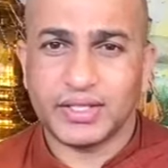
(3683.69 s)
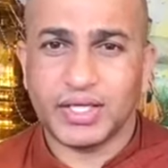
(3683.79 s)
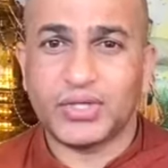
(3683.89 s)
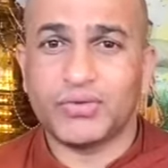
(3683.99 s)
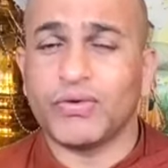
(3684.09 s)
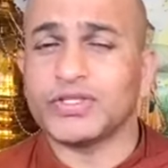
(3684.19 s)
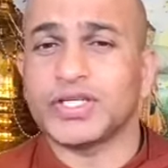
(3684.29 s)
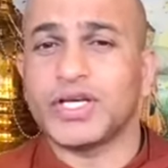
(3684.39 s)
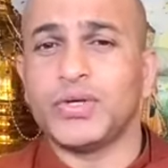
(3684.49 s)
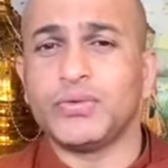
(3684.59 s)
it
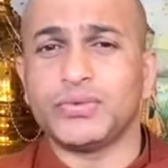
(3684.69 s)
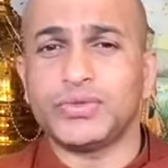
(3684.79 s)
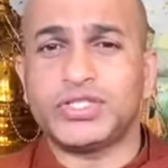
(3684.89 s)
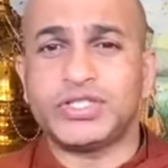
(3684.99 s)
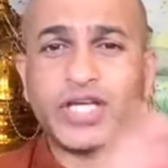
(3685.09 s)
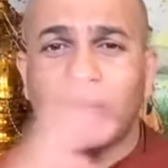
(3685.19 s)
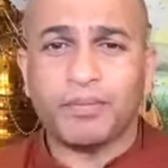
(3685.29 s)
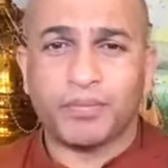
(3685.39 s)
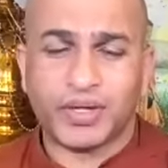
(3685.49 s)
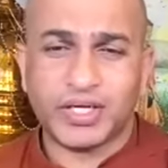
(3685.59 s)
was a huge
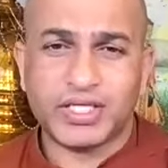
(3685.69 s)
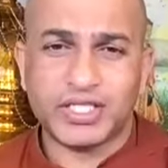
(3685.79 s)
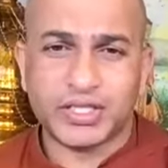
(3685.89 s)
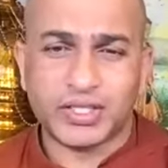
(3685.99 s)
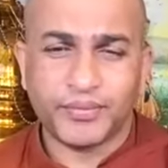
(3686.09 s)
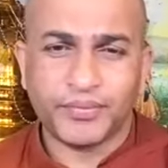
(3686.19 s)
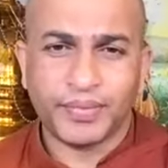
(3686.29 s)
jump it is a